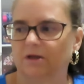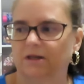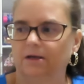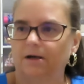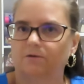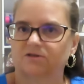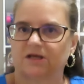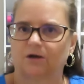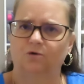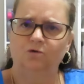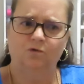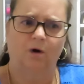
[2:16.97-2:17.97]
And then I was like,
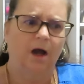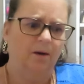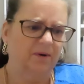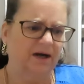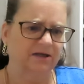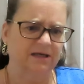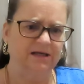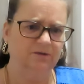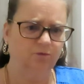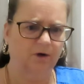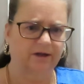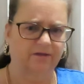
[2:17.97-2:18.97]
oh, but I need
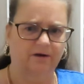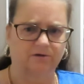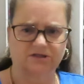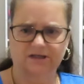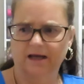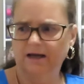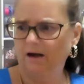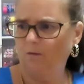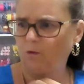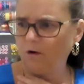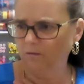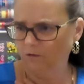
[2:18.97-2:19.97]
one of those, and I
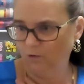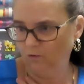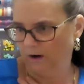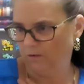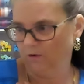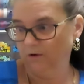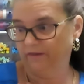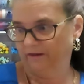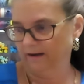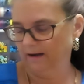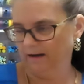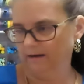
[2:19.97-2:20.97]
want, oh, I want
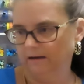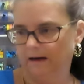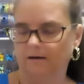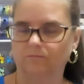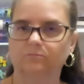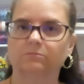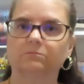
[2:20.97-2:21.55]
that, and